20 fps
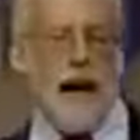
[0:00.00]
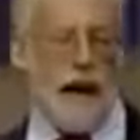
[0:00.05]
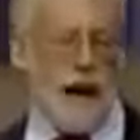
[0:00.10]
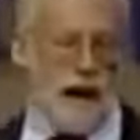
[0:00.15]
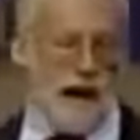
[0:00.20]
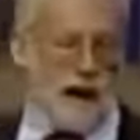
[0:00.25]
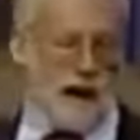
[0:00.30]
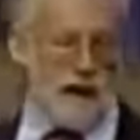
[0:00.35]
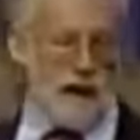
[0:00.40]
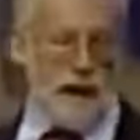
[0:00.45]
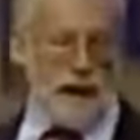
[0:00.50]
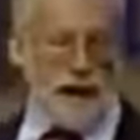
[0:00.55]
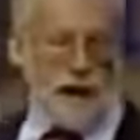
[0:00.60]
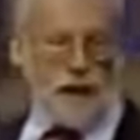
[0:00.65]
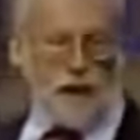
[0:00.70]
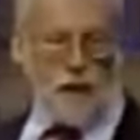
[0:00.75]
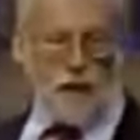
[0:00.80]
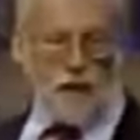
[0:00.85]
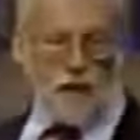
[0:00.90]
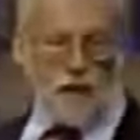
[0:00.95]
and then
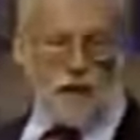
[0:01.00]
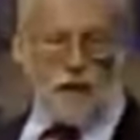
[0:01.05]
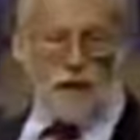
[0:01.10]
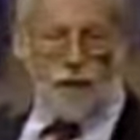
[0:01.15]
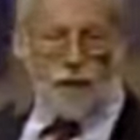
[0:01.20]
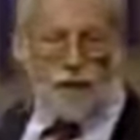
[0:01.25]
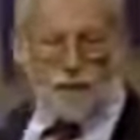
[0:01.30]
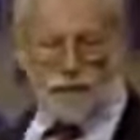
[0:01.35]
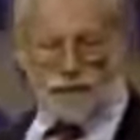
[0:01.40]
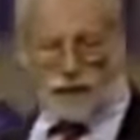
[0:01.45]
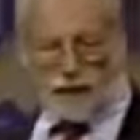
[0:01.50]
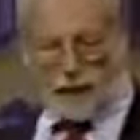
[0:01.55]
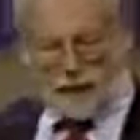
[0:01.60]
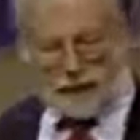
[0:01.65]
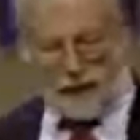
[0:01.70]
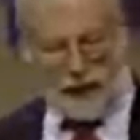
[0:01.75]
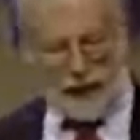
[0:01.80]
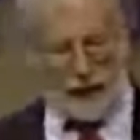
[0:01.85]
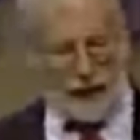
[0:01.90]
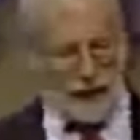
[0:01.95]
you you
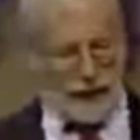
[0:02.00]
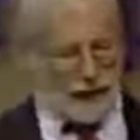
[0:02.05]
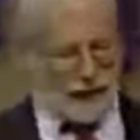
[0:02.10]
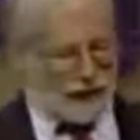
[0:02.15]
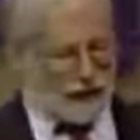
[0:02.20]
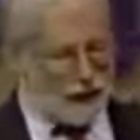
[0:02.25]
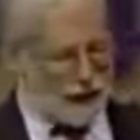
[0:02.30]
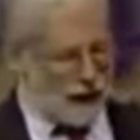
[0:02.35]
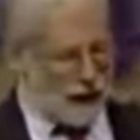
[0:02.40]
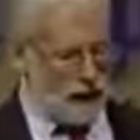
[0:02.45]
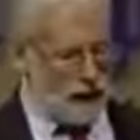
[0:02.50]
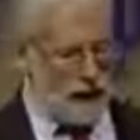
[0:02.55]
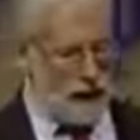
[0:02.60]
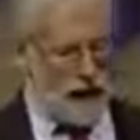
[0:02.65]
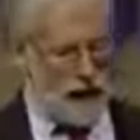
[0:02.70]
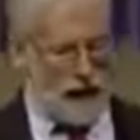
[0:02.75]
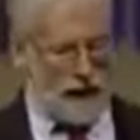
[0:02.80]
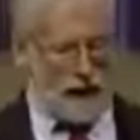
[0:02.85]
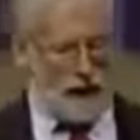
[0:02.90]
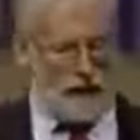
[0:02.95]
take the skull in your
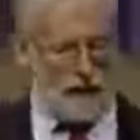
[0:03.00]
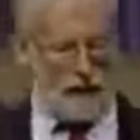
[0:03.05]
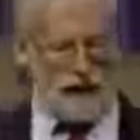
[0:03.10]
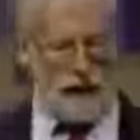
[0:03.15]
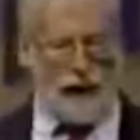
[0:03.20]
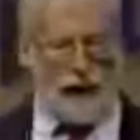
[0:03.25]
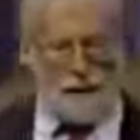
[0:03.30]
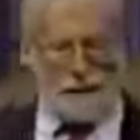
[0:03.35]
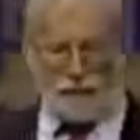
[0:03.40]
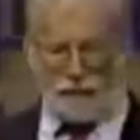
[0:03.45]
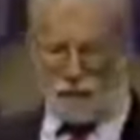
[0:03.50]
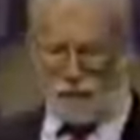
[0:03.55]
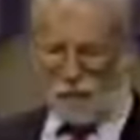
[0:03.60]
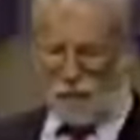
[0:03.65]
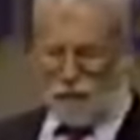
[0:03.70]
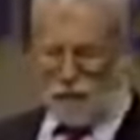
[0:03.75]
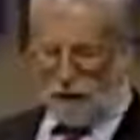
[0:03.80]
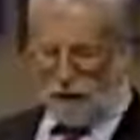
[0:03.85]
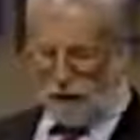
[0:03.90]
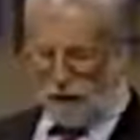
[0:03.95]
hand, the top is
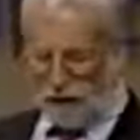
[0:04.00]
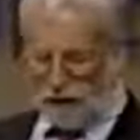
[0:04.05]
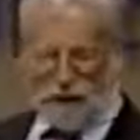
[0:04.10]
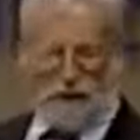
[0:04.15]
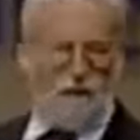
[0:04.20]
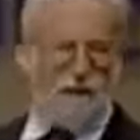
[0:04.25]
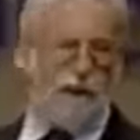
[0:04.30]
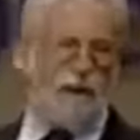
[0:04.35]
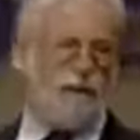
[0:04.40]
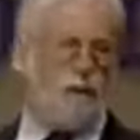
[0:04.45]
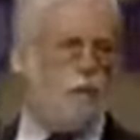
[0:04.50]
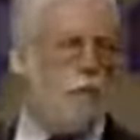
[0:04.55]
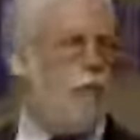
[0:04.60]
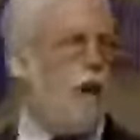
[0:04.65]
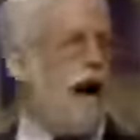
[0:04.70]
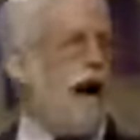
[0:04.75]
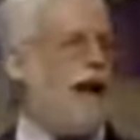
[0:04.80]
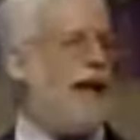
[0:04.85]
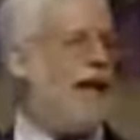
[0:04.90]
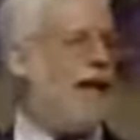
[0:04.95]
removed, and you discover there's
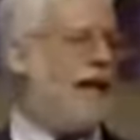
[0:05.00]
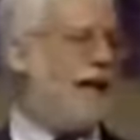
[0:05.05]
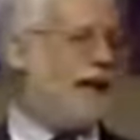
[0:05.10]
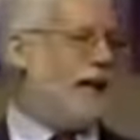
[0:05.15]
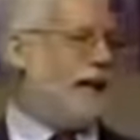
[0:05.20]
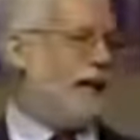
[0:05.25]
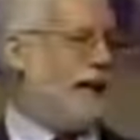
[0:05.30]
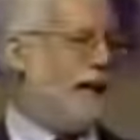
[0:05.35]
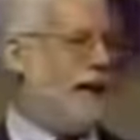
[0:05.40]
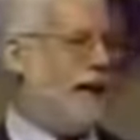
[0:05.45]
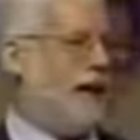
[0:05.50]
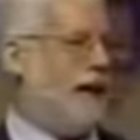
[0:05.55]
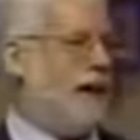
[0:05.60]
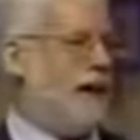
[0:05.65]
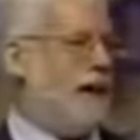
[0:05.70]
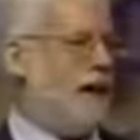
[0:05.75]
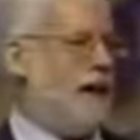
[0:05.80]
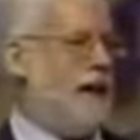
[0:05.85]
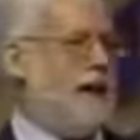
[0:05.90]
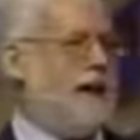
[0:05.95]
wine in it.
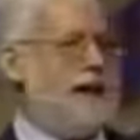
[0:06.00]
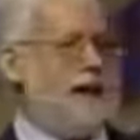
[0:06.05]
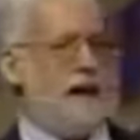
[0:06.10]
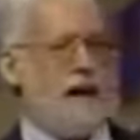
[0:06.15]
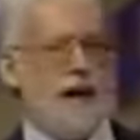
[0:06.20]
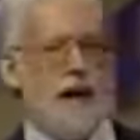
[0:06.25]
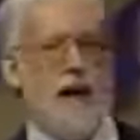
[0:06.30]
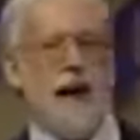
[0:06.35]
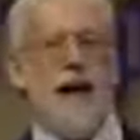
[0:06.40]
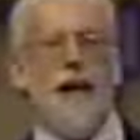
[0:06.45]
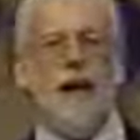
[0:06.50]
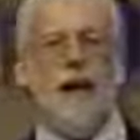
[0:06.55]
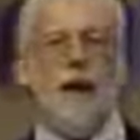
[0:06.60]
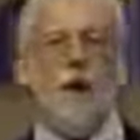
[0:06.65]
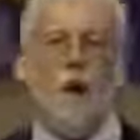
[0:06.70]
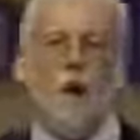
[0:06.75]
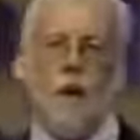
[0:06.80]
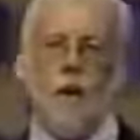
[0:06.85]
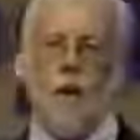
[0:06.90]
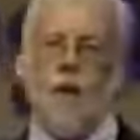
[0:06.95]
And the
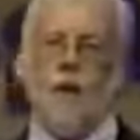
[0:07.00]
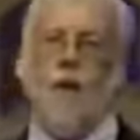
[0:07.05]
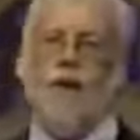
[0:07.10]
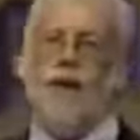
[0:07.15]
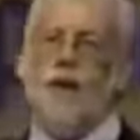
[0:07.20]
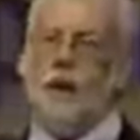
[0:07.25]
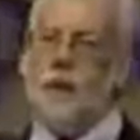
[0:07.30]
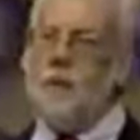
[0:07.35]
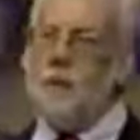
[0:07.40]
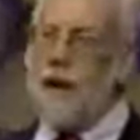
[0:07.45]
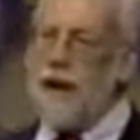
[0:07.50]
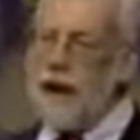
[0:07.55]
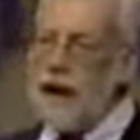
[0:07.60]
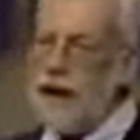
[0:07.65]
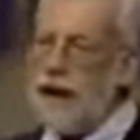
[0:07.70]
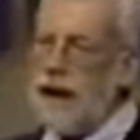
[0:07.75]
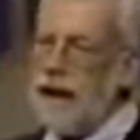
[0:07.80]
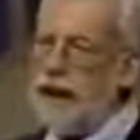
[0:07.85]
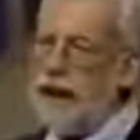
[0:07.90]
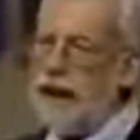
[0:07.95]
oath, the
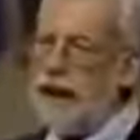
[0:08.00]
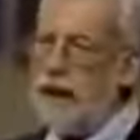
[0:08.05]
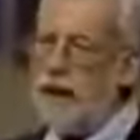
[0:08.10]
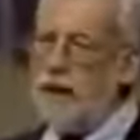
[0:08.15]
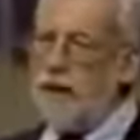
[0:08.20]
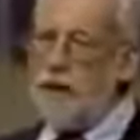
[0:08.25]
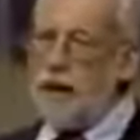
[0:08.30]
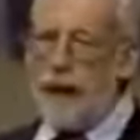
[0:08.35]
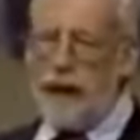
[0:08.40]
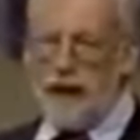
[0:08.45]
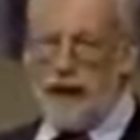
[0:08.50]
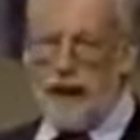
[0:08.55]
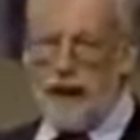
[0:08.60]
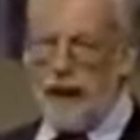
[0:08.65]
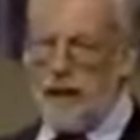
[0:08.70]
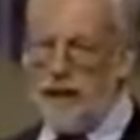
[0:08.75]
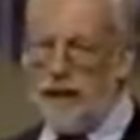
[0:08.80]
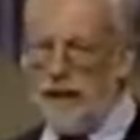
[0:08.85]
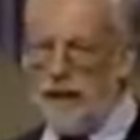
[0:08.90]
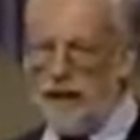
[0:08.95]
penalty of the oath, like, you
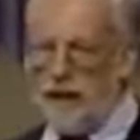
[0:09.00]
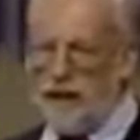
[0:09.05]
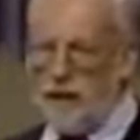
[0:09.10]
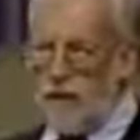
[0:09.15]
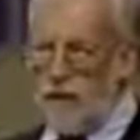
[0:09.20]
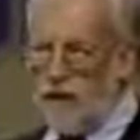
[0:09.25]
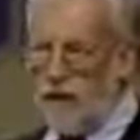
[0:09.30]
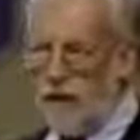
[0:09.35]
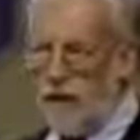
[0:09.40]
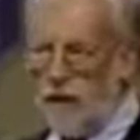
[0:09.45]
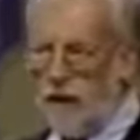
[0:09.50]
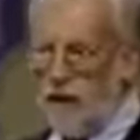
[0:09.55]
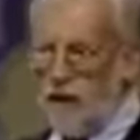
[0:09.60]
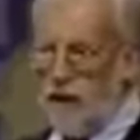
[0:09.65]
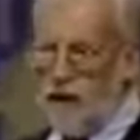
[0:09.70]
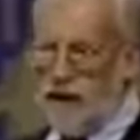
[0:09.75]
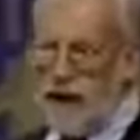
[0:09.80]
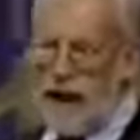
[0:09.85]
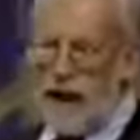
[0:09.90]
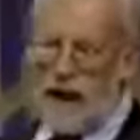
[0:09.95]
know, having your throat cut and
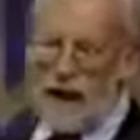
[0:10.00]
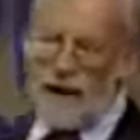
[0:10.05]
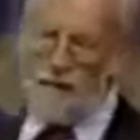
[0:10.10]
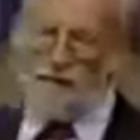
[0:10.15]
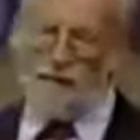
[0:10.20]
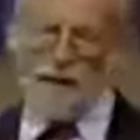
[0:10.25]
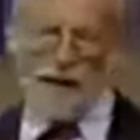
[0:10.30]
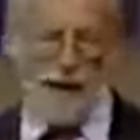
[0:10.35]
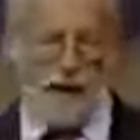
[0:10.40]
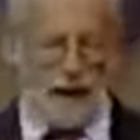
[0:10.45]
all of that,